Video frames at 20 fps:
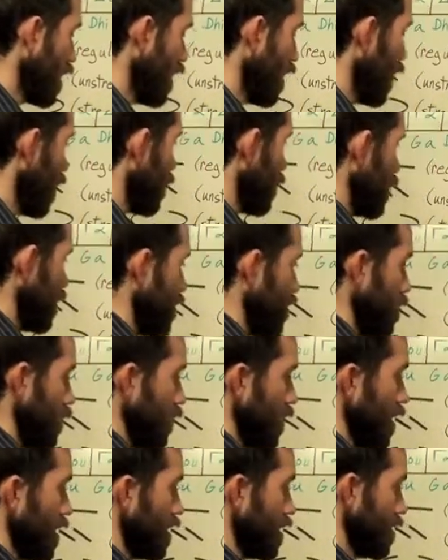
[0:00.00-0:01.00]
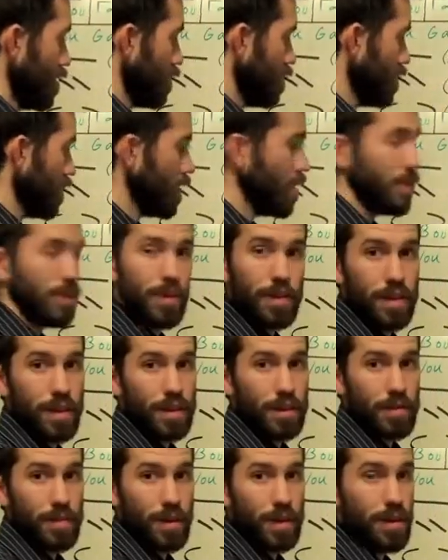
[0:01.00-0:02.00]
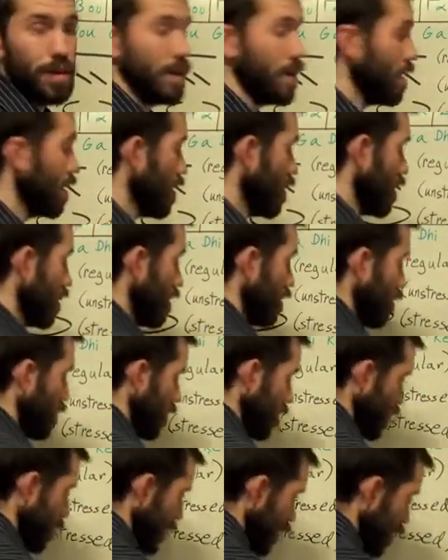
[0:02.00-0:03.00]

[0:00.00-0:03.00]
Now, if you wanted to flutter with this one, what you